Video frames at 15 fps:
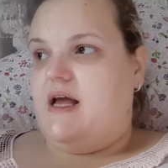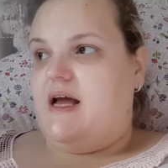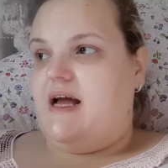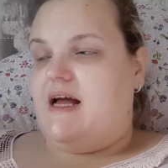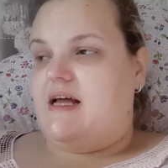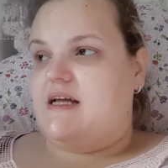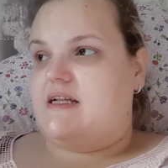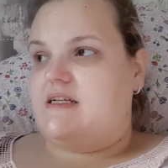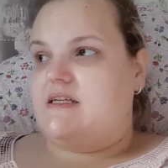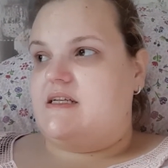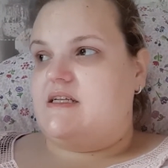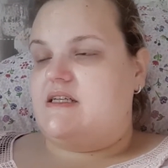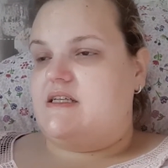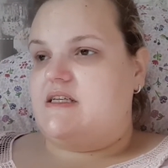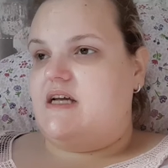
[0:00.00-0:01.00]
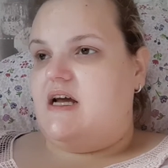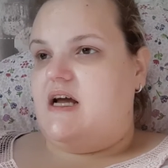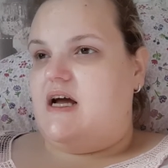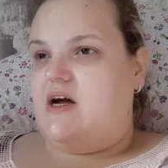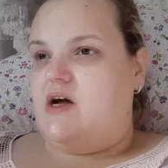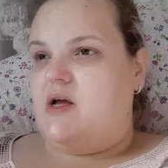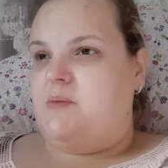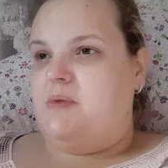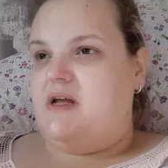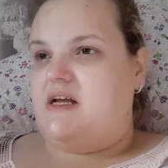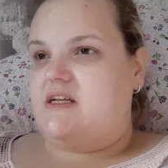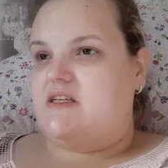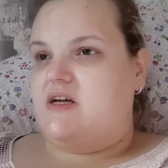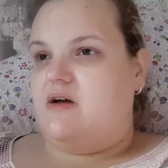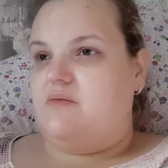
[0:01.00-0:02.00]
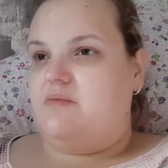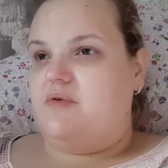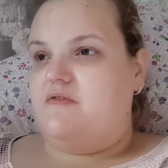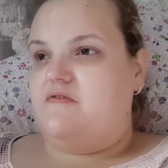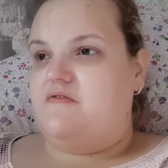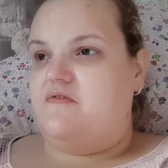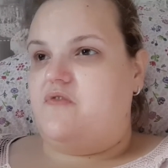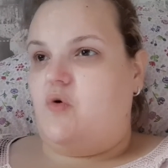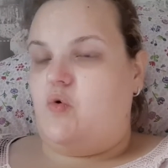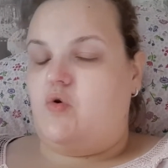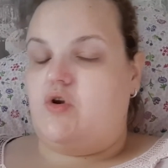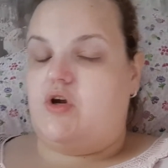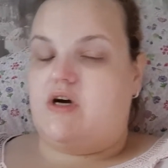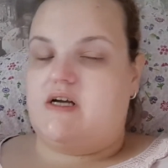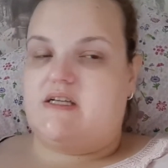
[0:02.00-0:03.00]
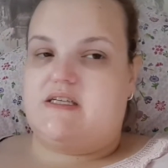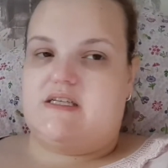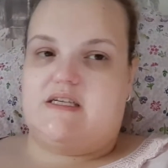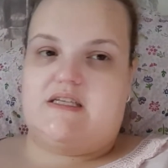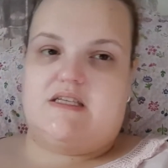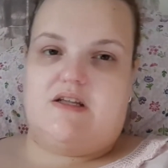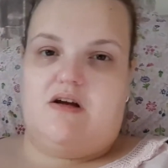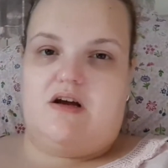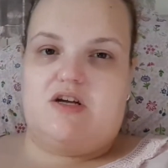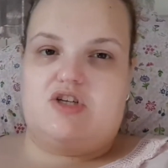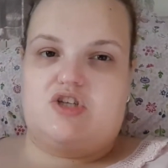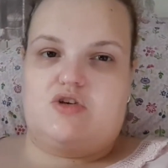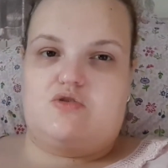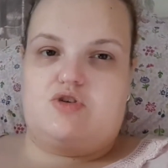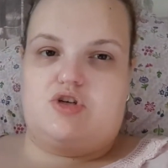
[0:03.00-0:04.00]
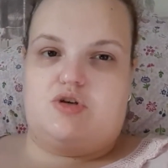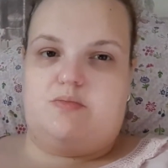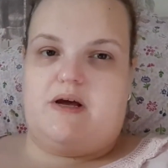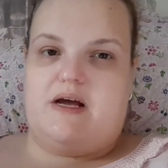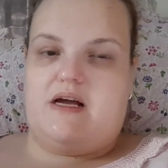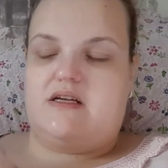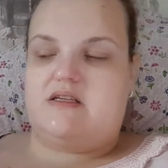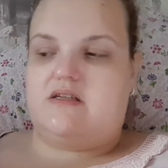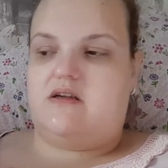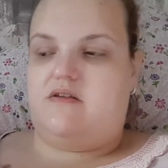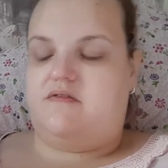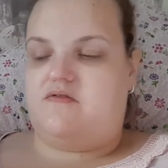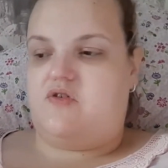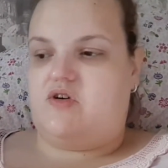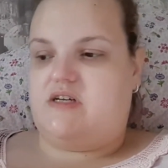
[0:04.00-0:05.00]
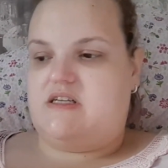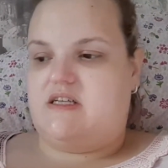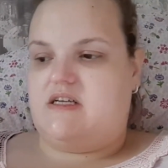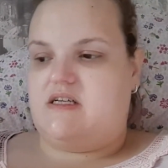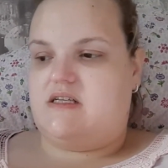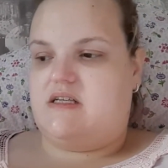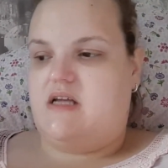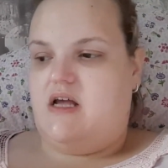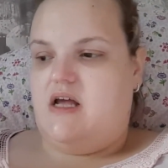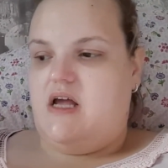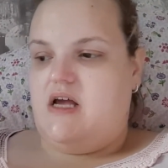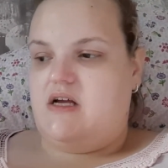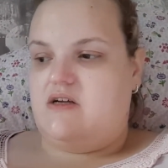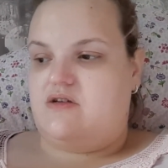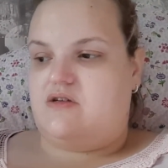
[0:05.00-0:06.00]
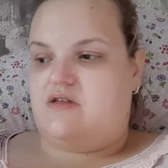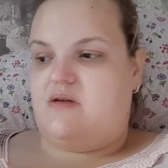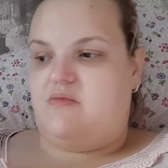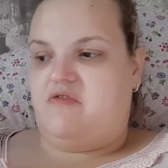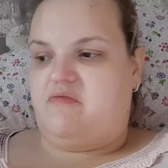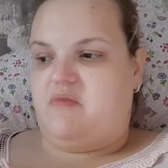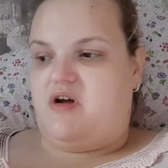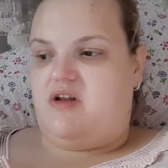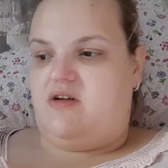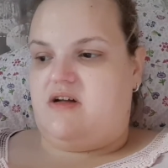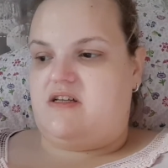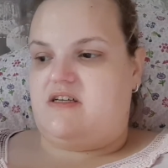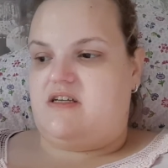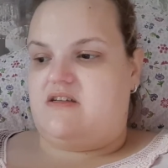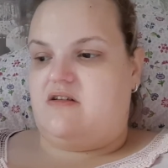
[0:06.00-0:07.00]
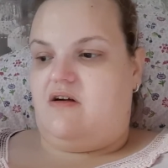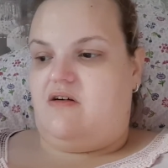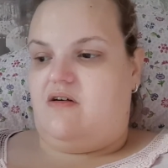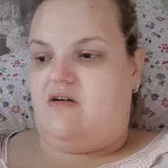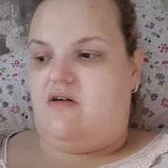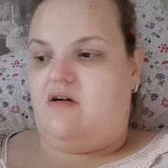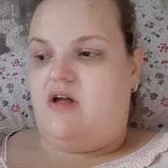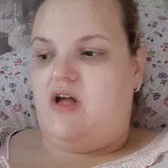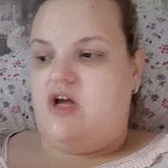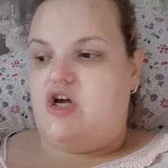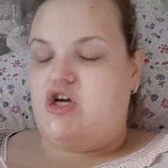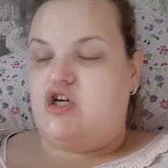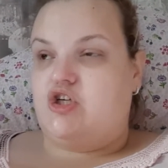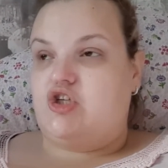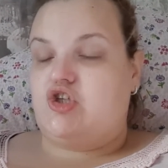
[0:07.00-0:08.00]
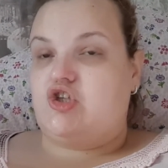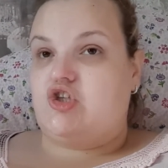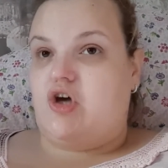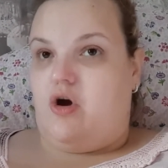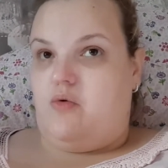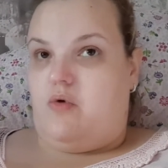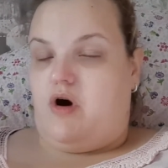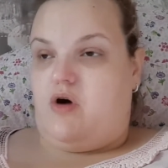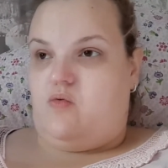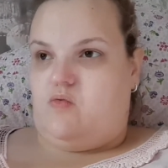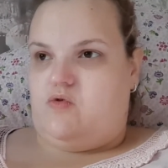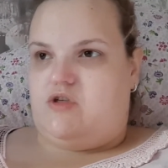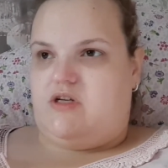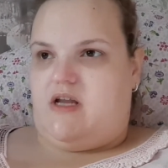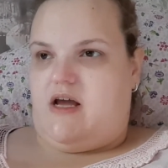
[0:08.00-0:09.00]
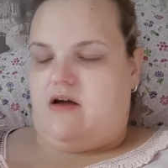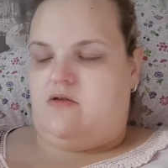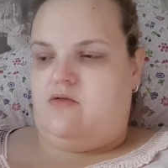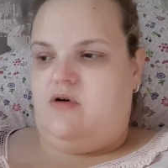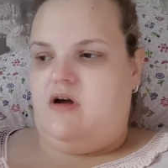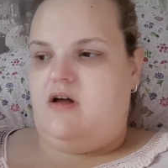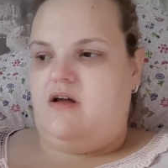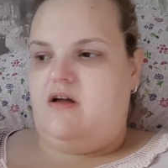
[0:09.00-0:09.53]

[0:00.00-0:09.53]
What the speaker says: And I picked up 4 nighties, like 2 packs of nighties, because some of my nighties are so old now.